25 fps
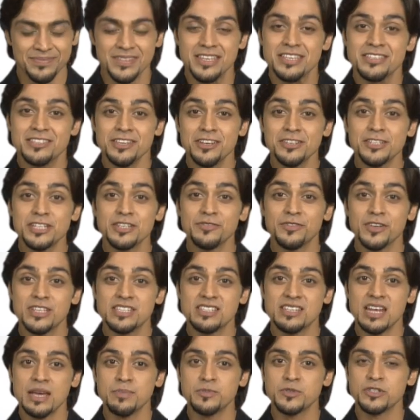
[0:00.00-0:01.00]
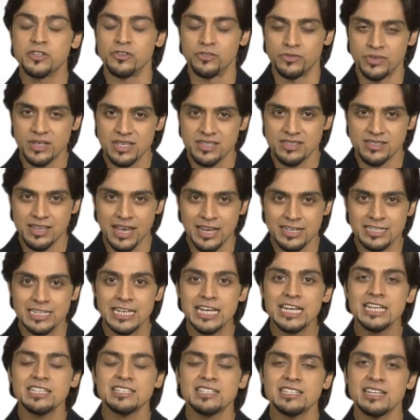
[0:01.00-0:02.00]
Searching for steps to reset
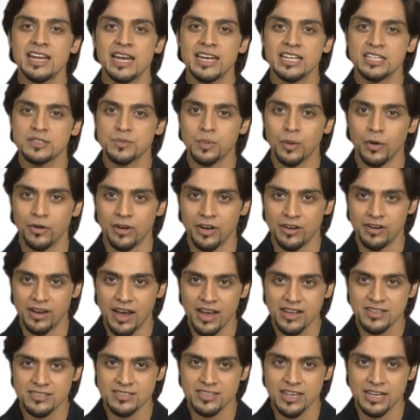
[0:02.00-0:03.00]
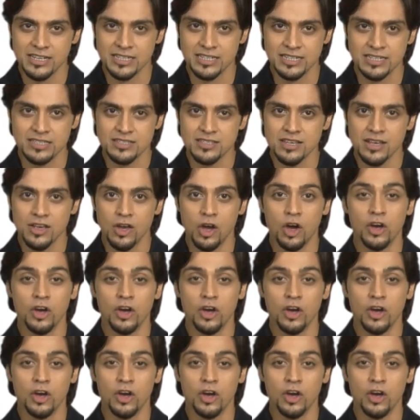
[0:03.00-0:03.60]
Internet Explorer 9 settings